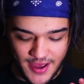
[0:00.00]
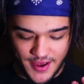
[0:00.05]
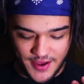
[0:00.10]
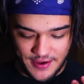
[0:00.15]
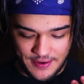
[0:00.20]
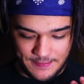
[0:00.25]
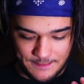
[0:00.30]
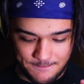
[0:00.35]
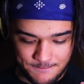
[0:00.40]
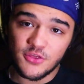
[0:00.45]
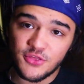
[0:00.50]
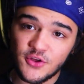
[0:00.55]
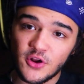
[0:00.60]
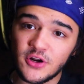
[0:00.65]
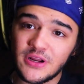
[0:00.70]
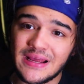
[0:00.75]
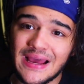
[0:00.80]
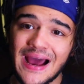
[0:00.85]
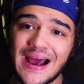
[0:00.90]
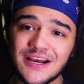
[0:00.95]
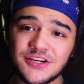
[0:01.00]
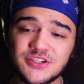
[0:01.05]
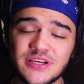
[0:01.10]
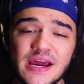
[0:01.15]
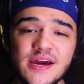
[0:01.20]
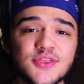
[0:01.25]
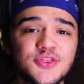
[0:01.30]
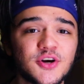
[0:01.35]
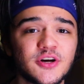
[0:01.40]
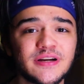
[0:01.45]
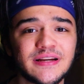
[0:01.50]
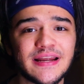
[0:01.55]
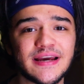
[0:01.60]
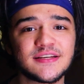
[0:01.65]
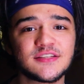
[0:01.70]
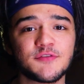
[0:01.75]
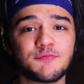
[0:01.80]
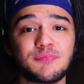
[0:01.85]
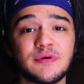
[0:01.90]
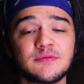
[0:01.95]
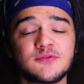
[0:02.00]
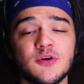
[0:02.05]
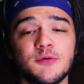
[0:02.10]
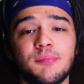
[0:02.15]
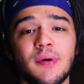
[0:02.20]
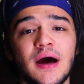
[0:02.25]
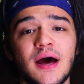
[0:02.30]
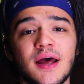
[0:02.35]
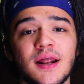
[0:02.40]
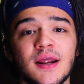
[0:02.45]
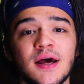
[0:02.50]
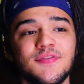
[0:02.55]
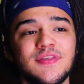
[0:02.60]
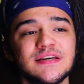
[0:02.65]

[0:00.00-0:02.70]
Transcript: Hashtag 30 days of BepTweBot.